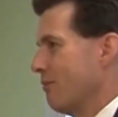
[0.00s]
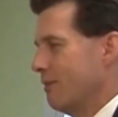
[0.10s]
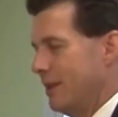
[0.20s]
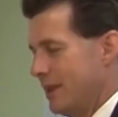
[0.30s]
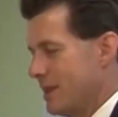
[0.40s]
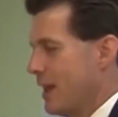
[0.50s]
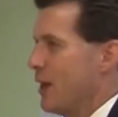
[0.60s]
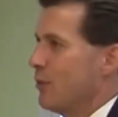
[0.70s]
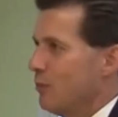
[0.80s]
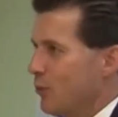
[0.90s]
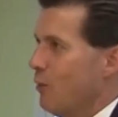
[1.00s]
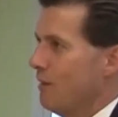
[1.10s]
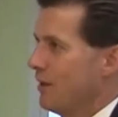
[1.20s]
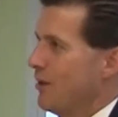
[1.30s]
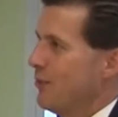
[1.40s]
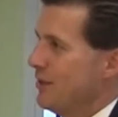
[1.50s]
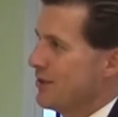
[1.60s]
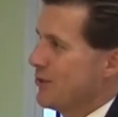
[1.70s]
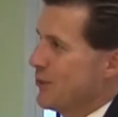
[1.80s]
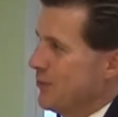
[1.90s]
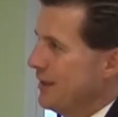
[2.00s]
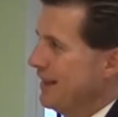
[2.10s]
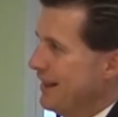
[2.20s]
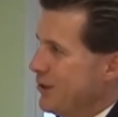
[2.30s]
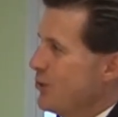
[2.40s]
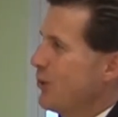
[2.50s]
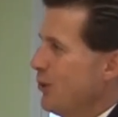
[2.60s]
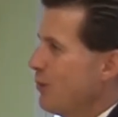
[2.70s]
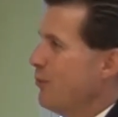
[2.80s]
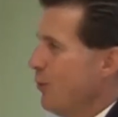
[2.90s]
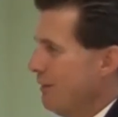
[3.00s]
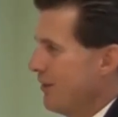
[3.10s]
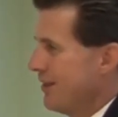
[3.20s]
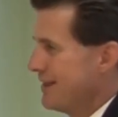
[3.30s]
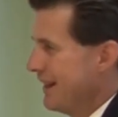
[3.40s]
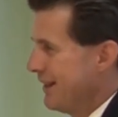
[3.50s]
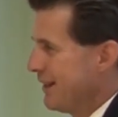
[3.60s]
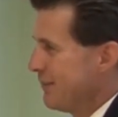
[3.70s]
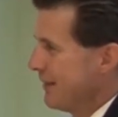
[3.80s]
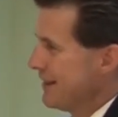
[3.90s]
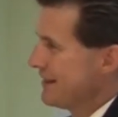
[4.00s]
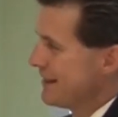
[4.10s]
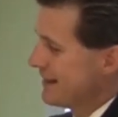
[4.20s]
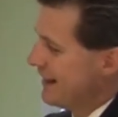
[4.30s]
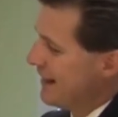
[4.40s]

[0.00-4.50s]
Really stable, boring companies, because it should look boring on a day-to-day basis.